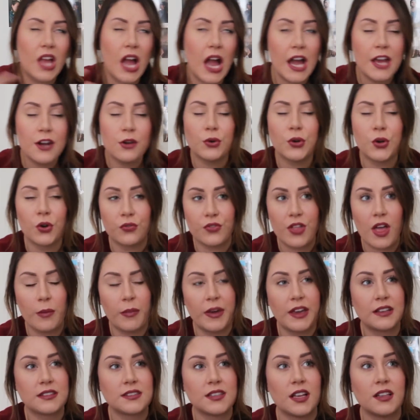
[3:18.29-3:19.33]
I don't know if that
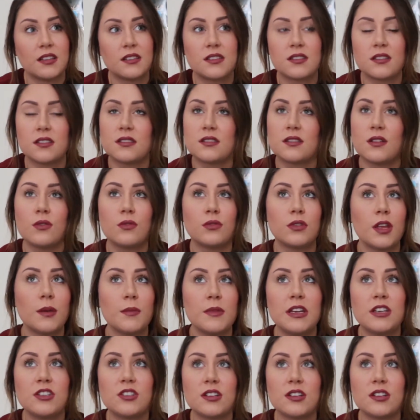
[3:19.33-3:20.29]
makes sense, so let me